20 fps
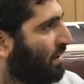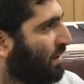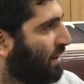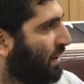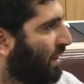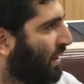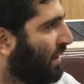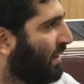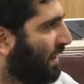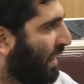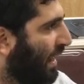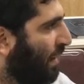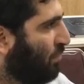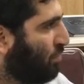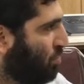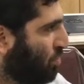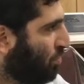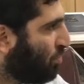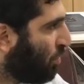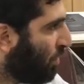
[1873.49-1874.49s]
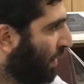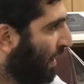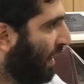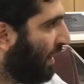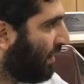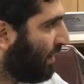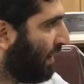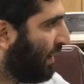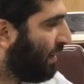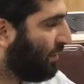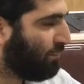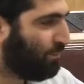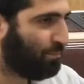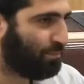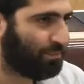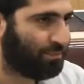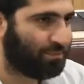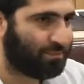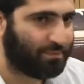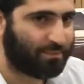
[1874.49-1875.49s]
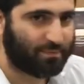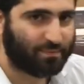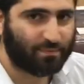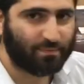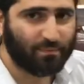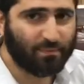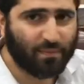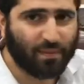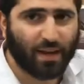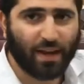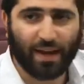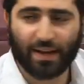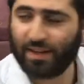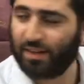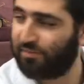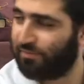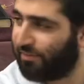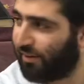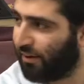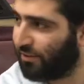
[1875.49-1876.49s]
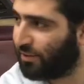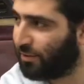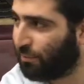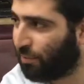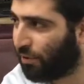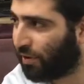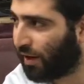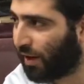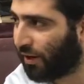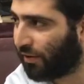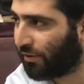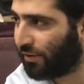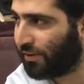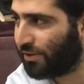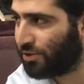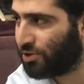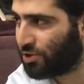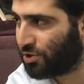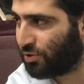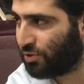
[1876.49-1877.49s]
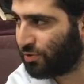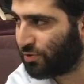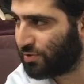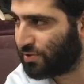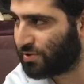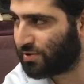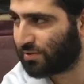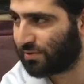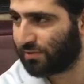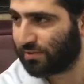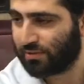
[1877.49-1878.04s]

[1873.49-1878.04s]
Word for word: he came to Bukhara and he found the Bukharian Jews,